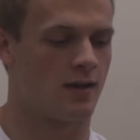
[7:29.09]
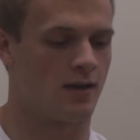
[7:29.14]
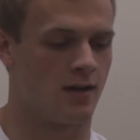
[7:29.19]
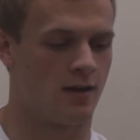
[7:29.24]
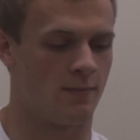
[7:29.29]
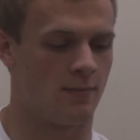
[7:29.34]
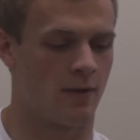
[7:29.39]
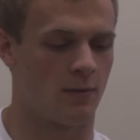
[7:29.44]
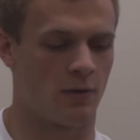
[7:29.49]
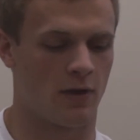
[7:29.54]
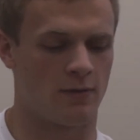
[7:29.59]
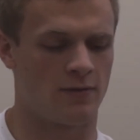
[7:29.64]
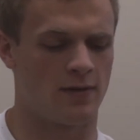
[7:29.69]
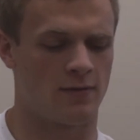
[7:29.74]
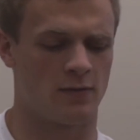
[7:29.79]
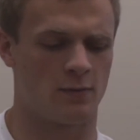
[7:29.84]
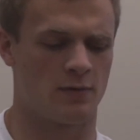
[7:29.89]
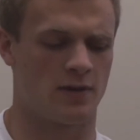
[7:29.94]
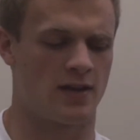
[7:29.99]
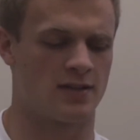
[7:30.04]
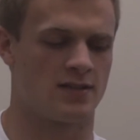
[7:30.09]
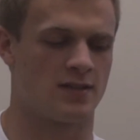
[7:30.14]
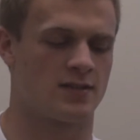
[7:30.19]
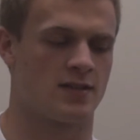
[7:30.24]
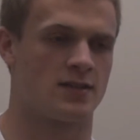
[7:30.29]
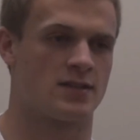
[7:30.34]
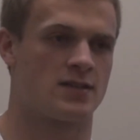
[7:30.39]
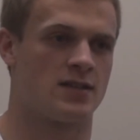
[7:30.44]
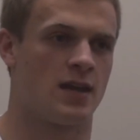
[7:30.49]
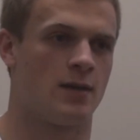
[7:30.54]
I definitely would not say it's
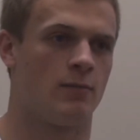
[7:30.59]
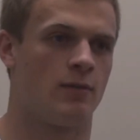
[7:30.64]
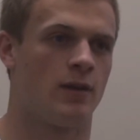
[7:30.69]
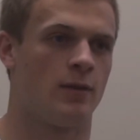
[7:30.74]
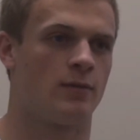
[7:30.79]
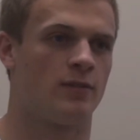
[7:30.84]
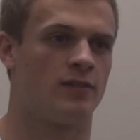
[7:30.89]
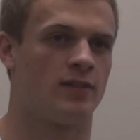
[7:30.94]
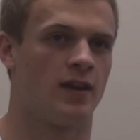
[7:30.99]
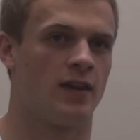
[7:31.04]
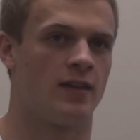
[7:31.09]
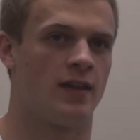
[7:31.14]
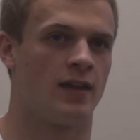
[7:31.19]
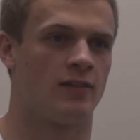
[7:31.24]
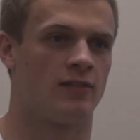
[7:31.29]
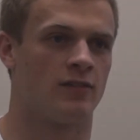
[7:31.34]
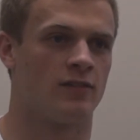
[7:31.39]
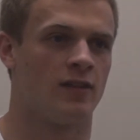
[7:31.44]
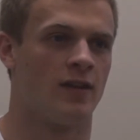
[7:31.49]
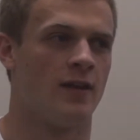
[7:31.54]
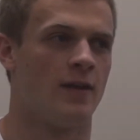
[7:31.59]
unstable. I would say that